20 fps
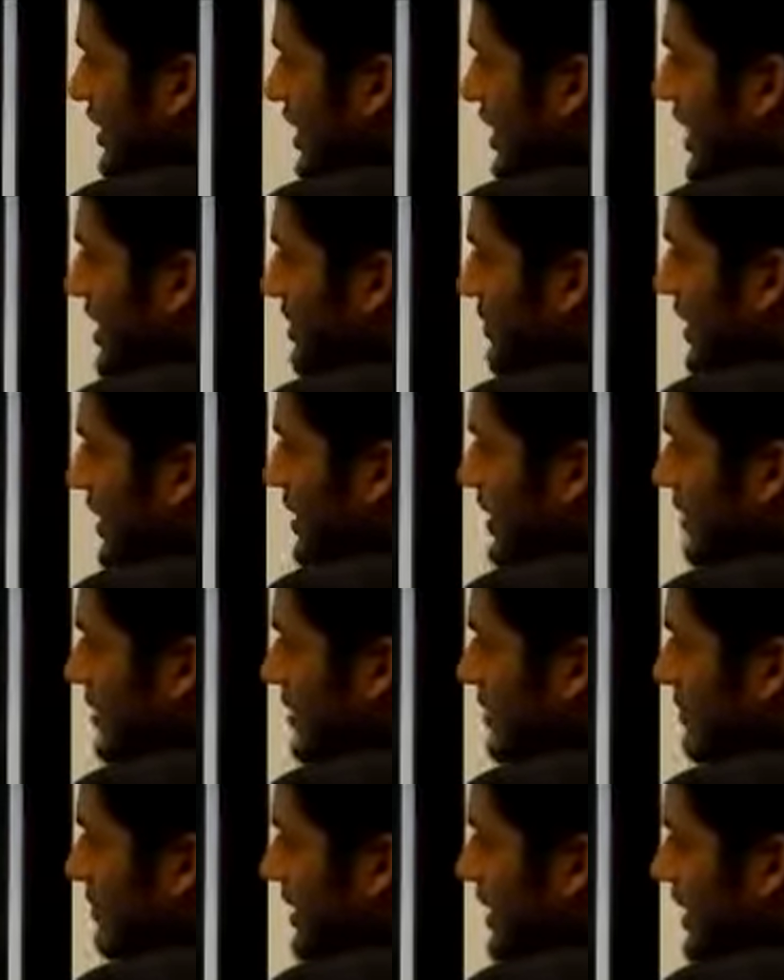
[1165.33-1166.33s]

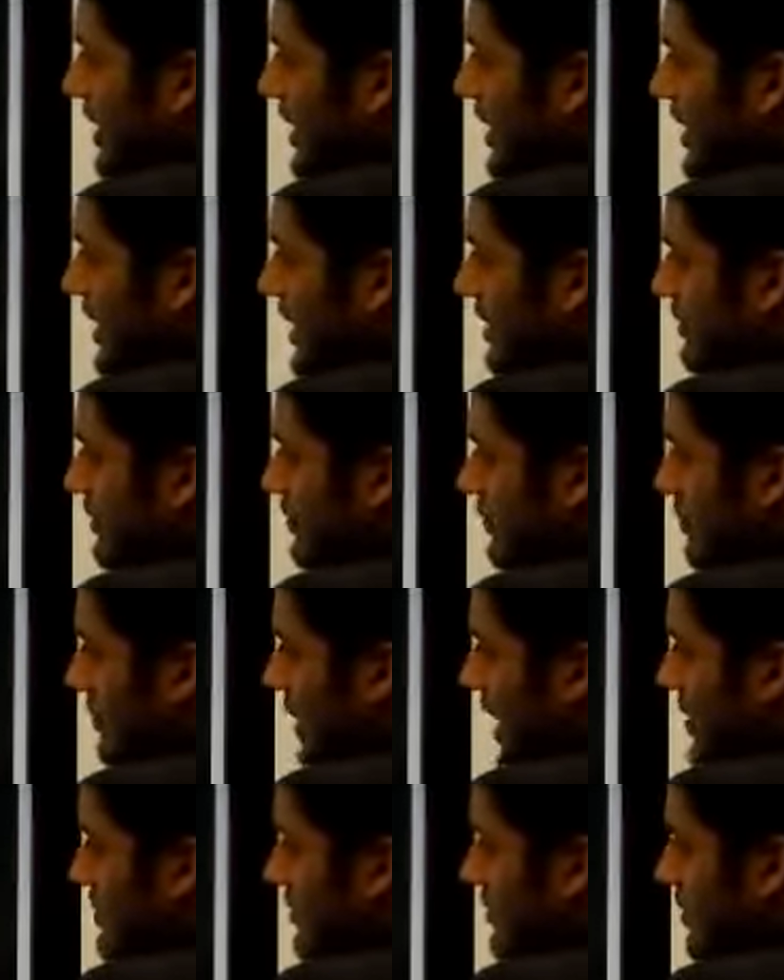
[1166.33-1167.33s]
calibrated the P and I gains for
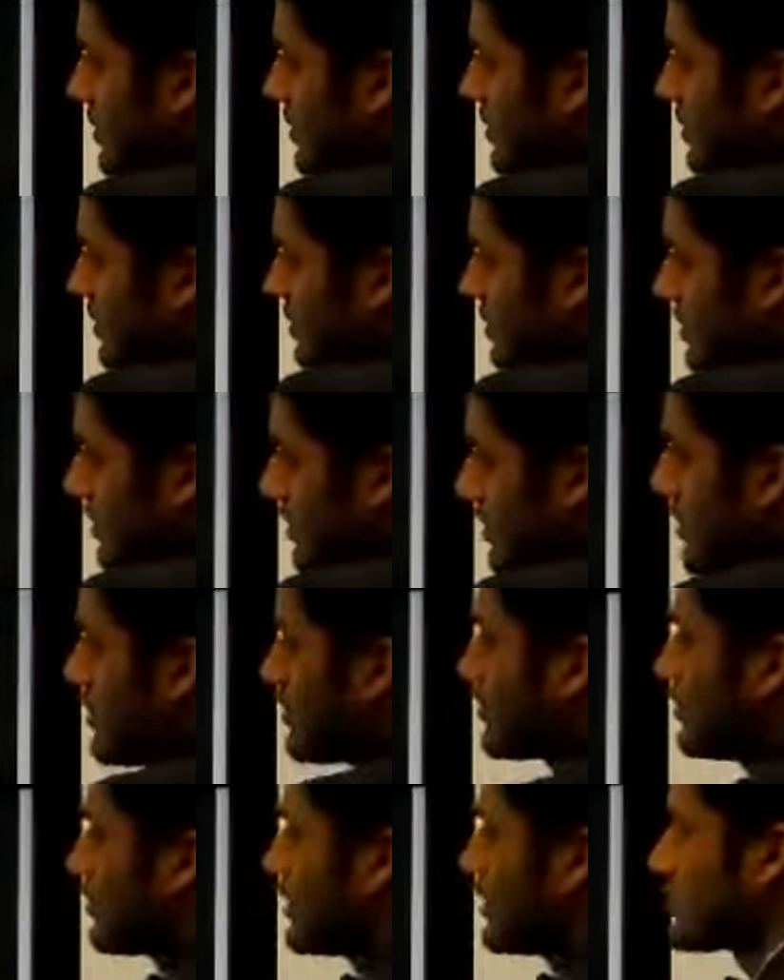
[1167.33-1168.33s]
max gov.
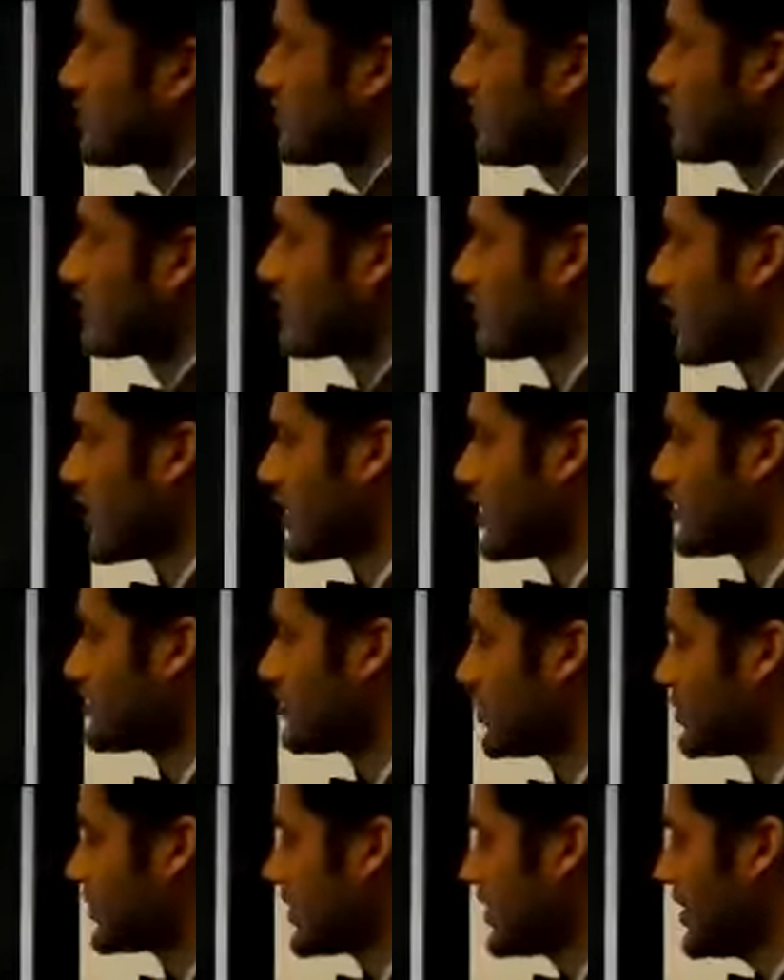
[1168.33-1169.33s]
So that's also running
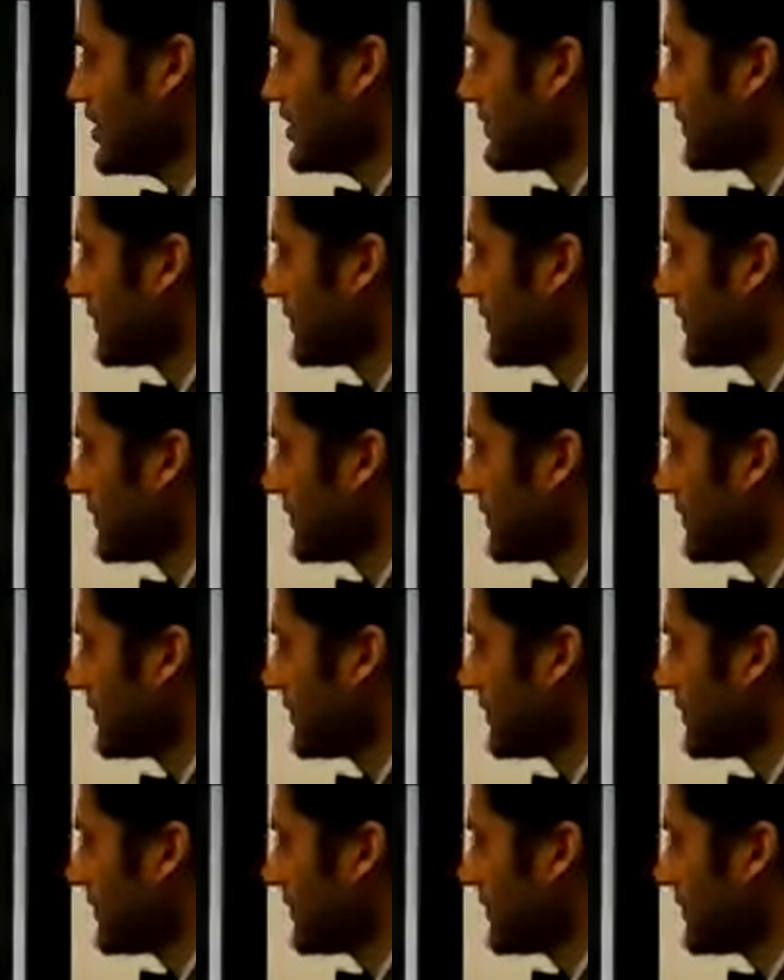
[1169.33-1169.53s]
smoothly.